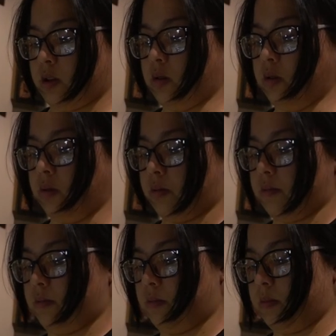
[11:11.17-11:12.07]
Ooh.
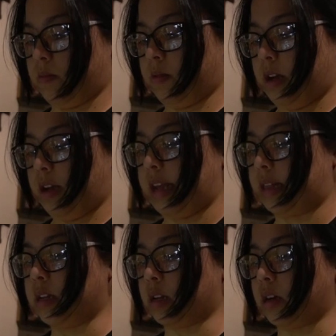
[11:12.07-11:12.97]
Yeah,
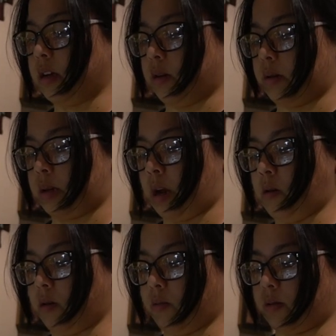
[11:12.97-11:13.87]
this cookie dough does not
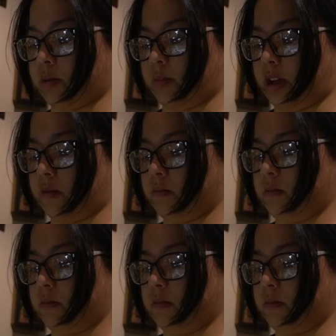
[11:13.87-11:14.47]
want to work with me.